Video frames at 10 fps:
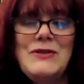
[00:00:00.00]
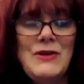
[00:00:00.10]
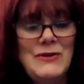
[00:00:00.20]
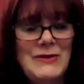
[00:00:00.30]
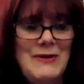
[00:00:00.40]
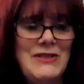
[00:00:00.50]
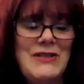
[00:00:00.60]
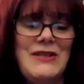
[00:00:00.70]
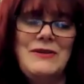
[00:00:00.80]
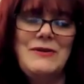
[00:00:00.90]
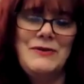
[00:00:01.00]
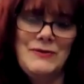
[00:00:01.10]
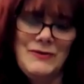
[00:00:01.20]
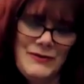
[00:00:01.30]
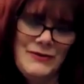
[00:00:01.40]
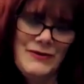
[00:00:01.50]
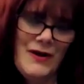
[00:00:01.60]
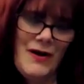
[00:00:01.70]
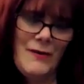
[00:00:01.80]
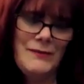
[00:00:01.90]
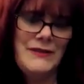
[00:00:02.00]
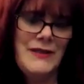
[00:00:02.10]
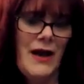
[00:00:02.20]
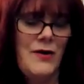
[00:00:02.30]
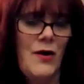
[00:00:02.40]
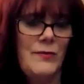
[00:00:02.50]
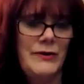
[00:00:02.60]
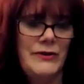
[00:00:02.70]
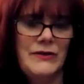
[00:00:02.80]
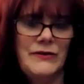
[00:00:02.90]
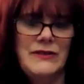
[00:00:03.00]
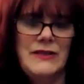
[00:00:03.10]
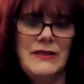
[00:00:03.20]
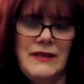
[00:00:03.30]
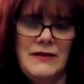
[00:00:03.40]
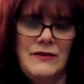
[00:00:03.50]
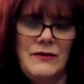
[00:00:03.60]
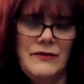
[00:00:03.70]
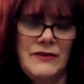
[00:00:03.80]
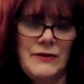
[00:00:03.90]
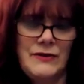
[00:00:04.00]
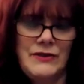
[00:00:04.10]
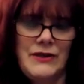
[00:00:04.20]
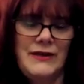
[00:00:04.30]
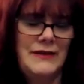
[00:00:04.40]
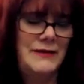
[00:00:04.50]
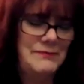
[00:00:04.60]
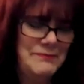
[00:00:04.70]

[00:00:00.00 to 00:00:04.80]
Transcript: So you did mention that your Tide Harbor series is set in Nova Scotia, and